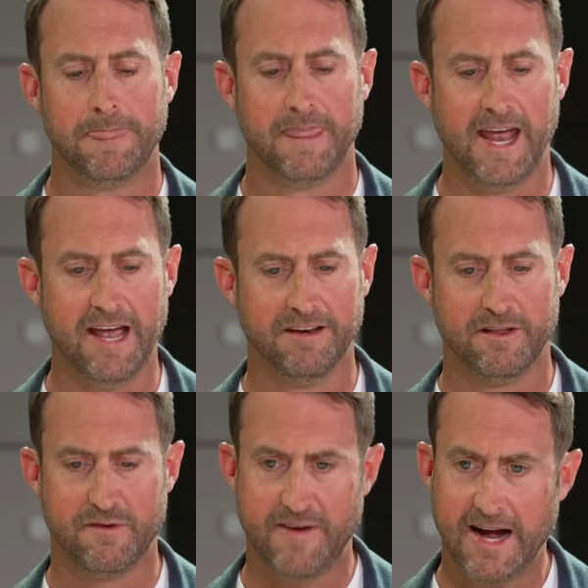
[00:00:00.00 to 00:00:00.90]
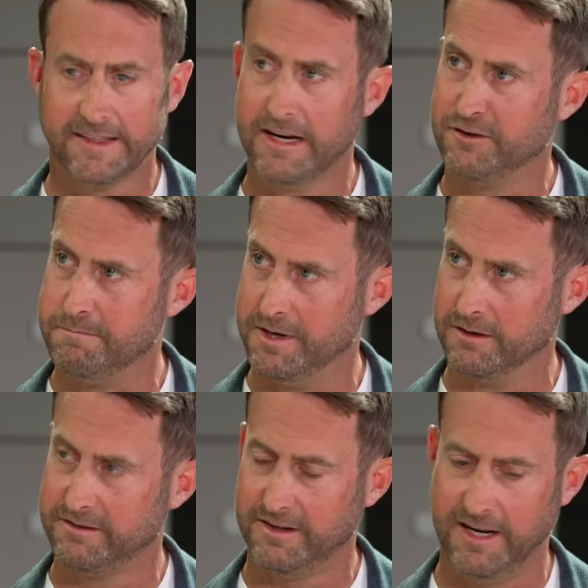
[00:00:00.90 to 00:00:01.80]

And the fact that it's built